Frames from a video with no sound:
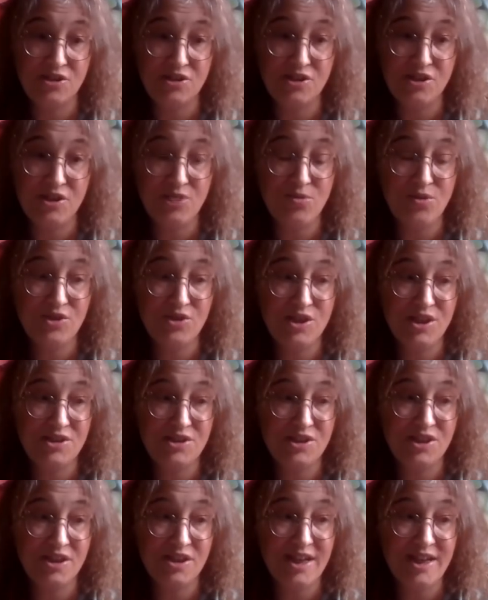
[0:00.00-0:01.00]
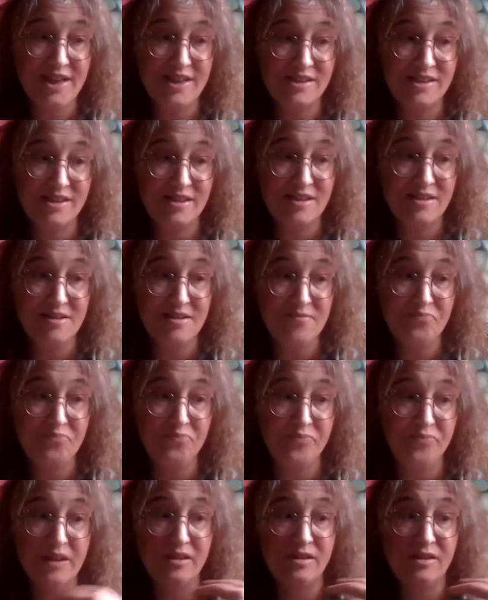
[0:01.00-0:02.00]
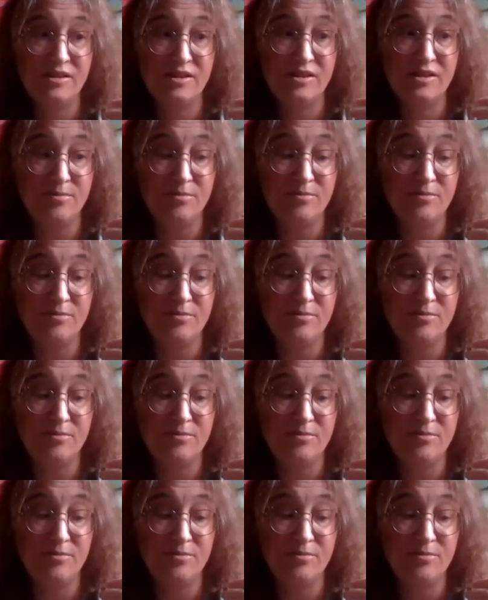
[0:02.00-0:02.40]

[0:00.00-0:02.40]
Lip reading: she wanted to get some